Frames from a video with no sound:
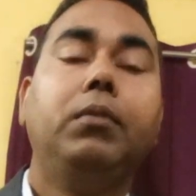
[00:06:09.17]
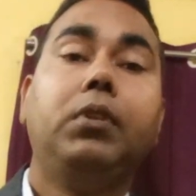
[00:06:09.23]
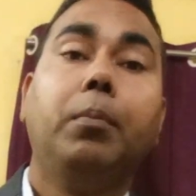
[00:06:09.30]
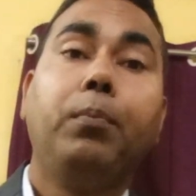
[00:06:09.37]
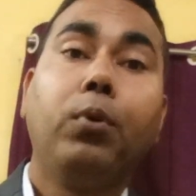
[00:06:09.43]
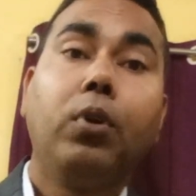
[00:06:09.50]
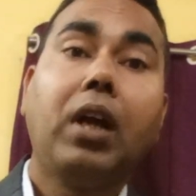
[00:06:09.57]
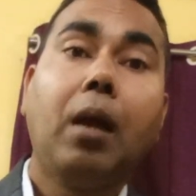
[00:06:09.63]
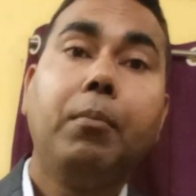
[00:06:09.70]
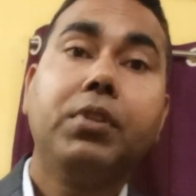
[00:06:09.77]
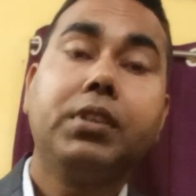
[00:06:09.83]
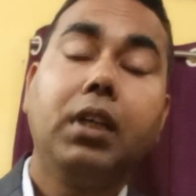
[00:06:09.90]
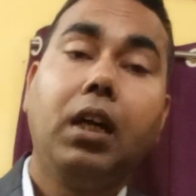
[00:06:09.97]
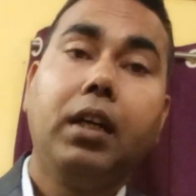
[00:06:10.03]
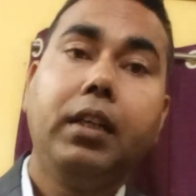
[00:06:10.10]
the
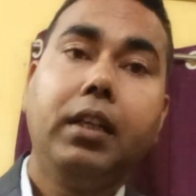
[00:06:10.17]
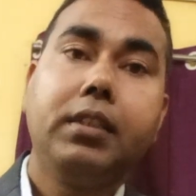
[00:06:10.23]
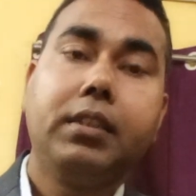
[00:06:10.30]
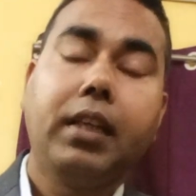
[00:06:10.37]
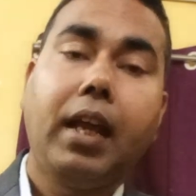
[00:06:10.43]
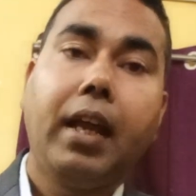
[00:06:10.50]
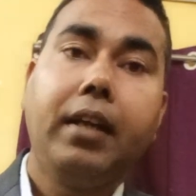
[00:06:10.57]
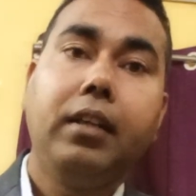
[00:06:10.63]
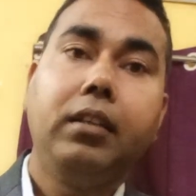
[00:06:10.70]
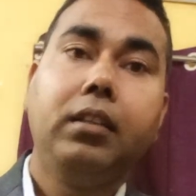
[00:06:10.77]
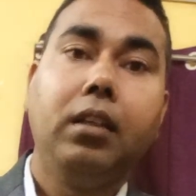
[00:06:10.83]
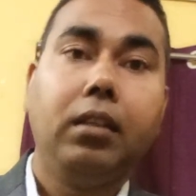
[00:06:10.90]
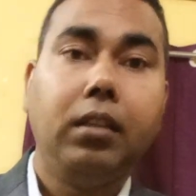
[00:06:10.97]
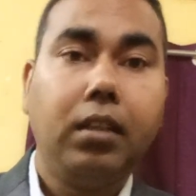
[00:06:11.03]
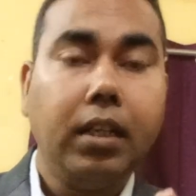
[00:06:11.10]
programmers understand,
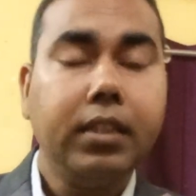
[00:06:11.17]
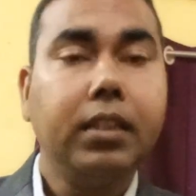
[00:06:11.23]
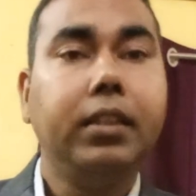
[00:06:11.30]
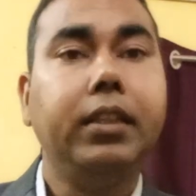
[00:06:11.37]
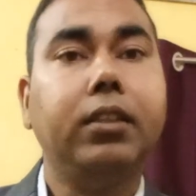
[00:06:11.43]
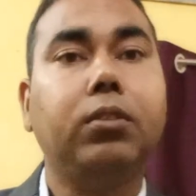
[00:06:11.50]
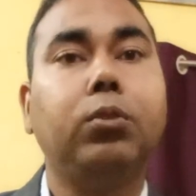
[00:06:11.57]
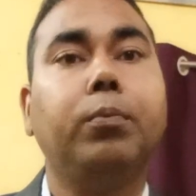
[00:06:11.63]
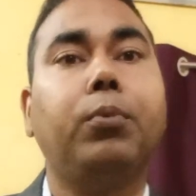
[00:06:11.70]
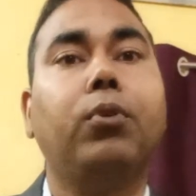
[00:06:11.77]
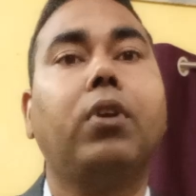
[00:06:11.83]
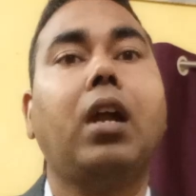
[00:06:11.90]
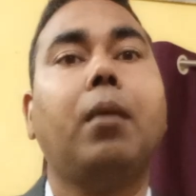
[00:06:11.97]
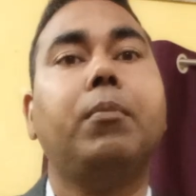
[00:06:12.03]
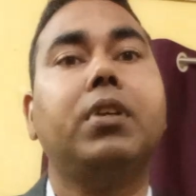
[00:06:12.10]
that doesn't need to
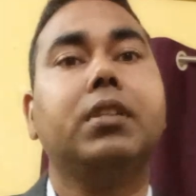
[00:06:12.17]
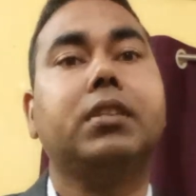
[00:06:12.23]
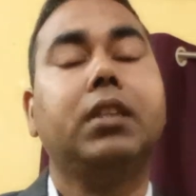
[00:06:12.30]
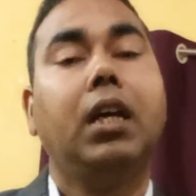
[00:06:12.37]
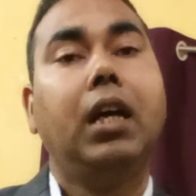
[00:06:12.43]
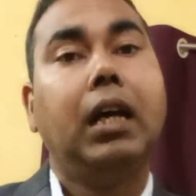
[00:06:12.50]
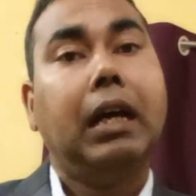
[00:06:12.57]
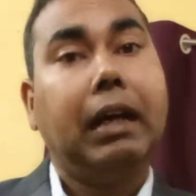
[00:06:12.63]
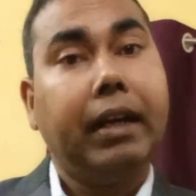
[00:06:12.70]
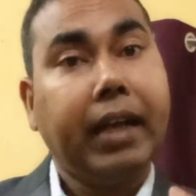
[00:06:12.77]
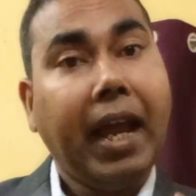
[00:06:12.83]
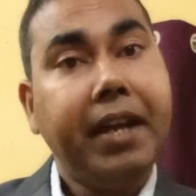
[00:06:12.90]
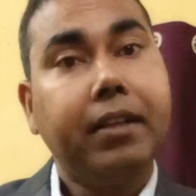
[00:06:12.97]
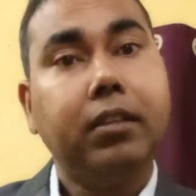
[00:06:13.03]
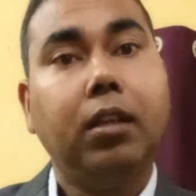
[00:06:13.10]
programmers
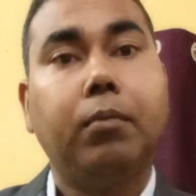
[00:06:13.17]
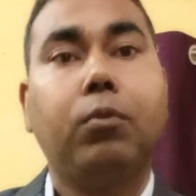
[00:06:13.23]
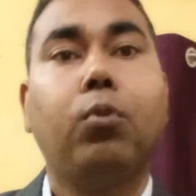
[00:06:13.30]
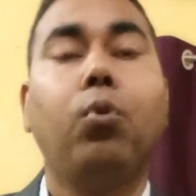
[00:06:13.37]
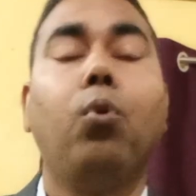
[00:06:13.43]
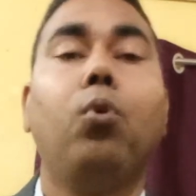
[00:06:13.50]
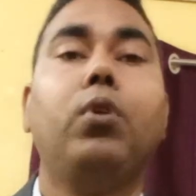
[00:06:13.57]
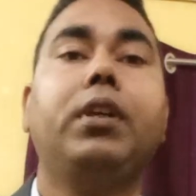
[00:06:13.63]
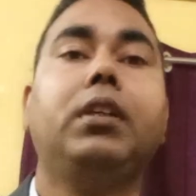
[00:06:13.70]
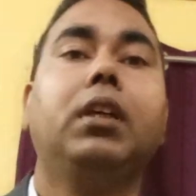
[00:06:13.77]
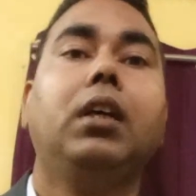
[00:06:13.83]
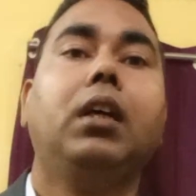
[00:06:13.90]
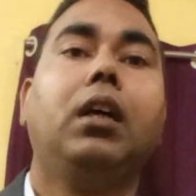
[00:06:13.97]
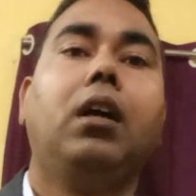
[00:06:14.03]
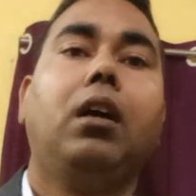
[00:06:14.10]
write the code
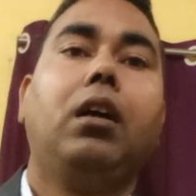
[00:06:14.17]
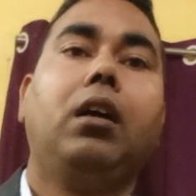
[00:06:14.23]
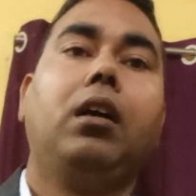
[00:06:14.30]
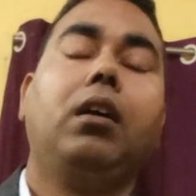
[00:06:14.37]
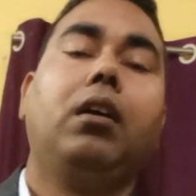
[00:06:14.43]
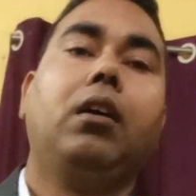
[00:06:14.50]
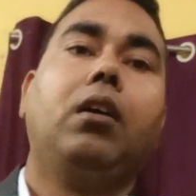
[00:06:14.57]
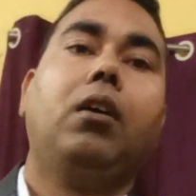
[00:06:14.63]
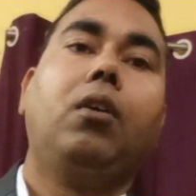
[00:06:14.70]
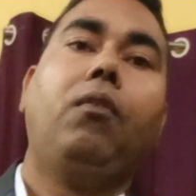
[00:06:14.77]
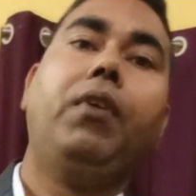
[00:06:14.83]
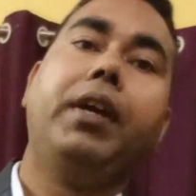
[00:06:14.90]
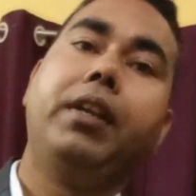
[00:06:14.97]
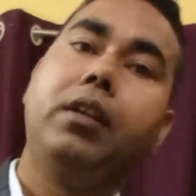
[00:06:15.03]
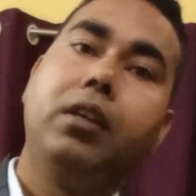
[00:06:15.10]

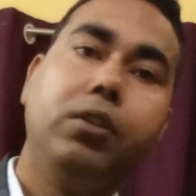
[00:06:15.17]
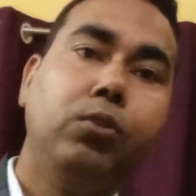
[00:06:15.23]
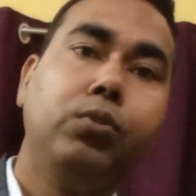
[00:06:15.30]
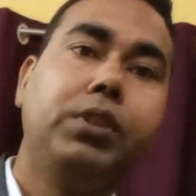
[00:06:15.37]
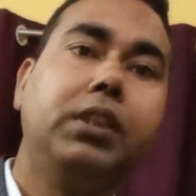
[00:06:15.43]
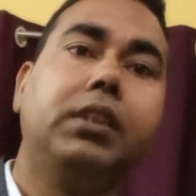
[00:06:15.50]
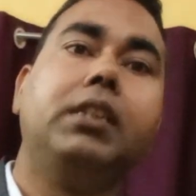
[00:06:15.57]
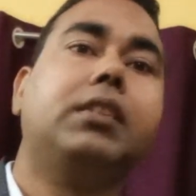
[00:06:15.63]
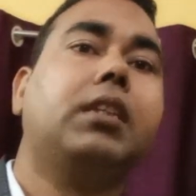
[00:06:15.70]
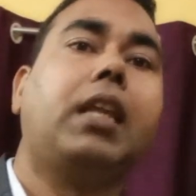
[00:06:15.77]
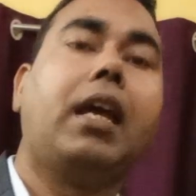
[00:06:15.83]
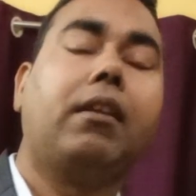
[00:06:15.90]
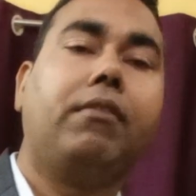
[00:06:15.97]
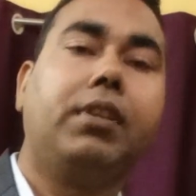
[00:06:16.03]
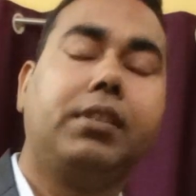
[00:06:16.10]
when using this
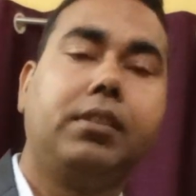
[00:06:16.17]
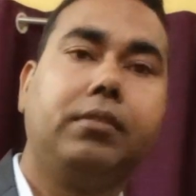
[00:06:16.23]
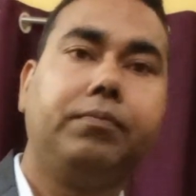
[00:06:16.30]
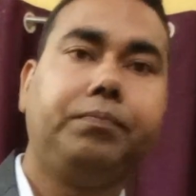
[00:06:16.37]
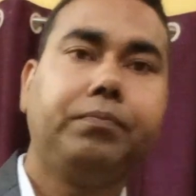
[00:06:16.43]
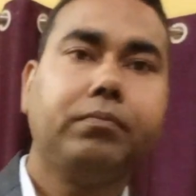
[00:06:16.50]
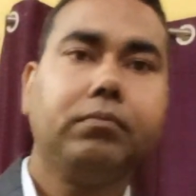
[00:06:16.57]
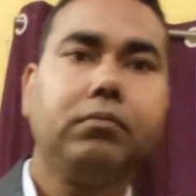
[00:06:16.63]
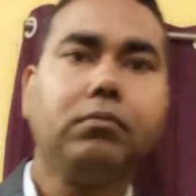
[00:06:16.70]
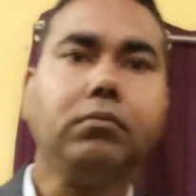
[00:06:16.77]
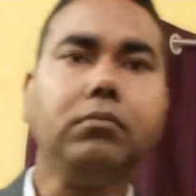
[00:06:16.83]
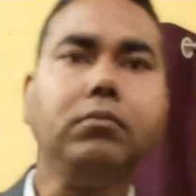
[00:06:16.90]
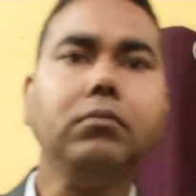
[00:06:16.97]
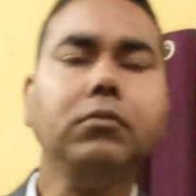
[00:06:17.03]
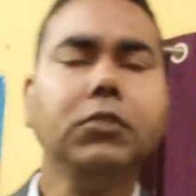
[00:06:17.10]
language.
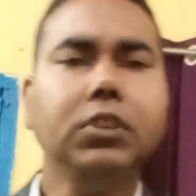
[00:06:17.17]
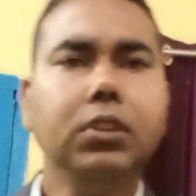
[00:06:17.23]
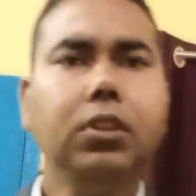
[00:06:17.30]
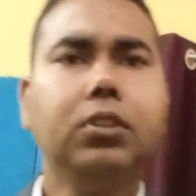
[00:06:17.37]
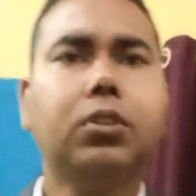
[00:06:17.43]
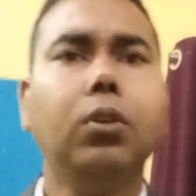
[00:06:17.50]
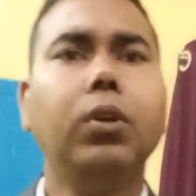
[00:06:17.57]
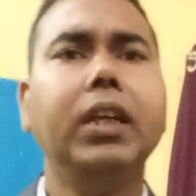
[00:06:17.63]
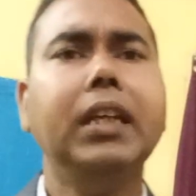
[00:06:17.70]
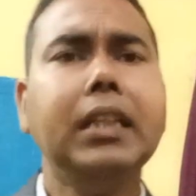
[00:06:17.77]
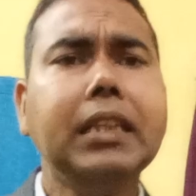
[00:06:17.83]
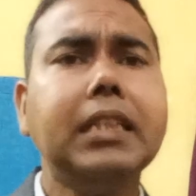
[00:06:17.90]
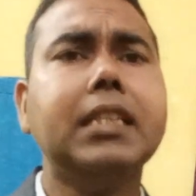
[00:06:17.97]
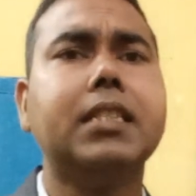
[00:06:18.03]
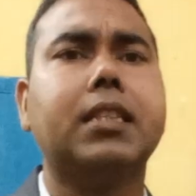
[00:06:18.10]
So
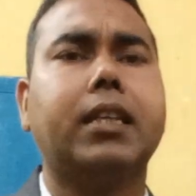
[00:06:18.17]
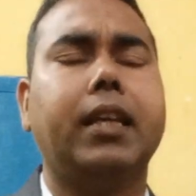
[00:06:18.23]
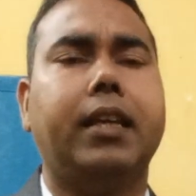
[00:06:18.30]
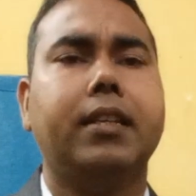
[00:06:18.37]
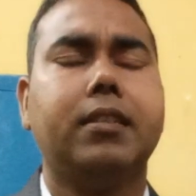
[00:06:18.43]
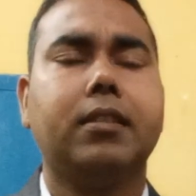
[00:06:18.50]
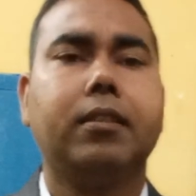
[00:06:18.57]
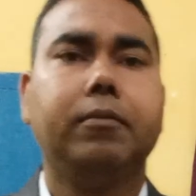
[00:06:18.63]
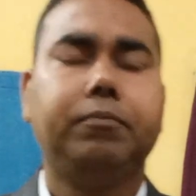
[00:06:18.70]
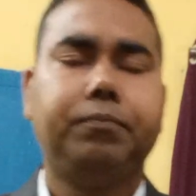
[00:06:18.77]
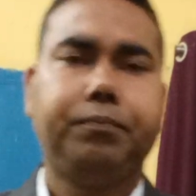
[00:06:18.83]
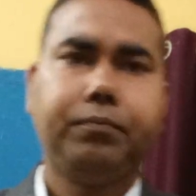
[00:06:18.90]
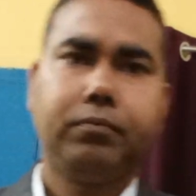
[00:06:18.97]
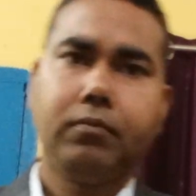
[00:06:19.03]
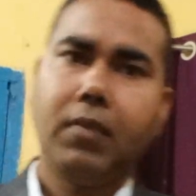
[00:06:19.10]
in this case,
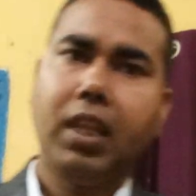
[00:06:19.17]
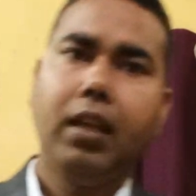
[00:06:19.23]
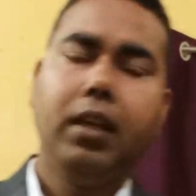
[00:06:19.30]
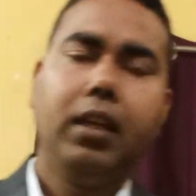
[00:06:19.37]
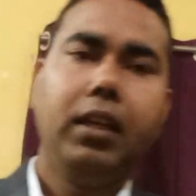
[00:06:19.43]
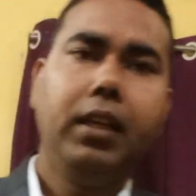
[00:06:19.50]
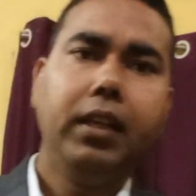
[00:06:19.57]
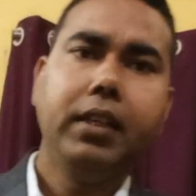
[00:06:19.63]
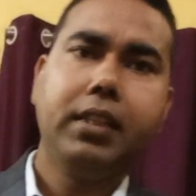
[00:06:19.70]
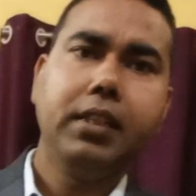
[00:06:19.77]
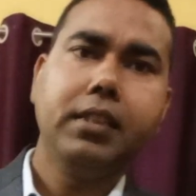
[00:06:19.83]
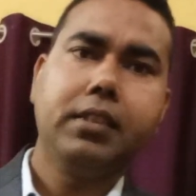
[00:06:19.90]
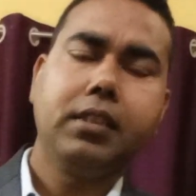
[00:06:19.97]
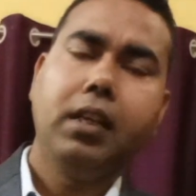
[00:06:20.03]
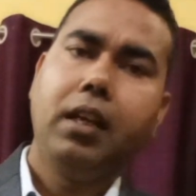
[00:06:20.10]
it
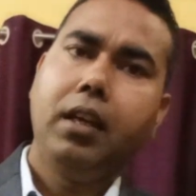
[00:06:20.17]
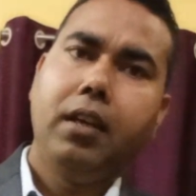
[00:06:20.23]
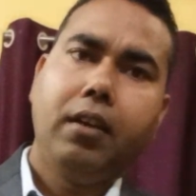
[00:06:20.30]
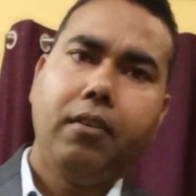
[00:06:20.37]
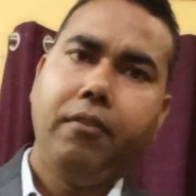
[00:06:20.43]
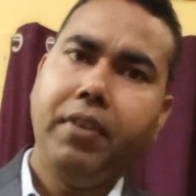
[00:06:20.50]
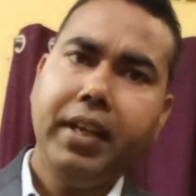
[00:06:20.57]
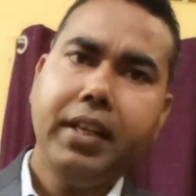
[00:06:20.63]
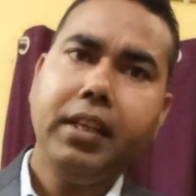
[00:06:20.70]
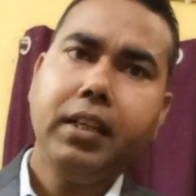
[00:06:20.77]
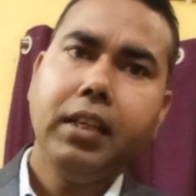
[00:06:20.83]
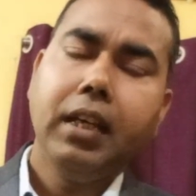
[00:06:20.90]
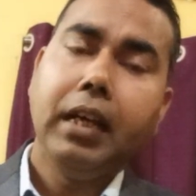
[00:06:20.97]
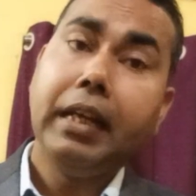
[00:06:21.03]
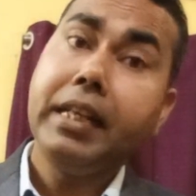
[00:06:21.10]
is very
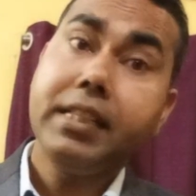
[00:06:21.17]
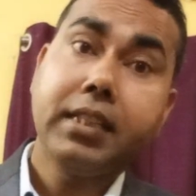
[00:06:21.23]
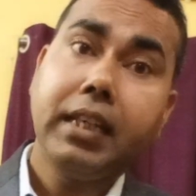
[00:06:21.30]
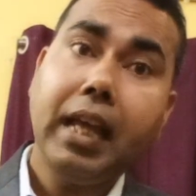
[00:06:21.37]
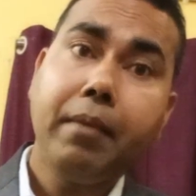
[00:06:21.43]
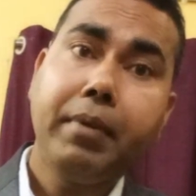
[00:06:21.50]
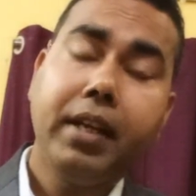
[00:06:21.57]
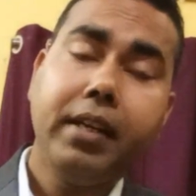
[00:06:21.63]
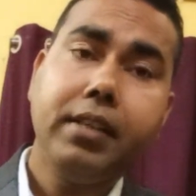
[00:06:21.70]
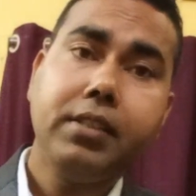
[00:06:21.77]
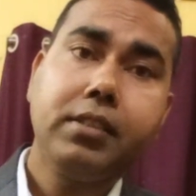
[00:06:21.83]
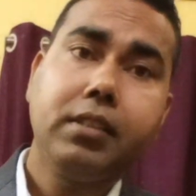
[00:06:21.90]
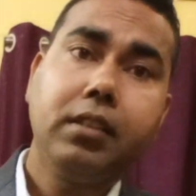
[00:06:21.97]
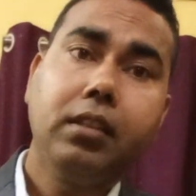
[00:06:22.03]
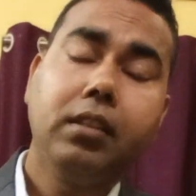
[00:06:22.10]
rich
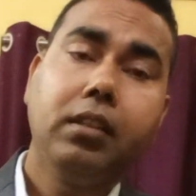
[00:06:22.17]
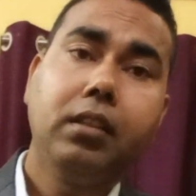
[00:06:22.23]
libraries.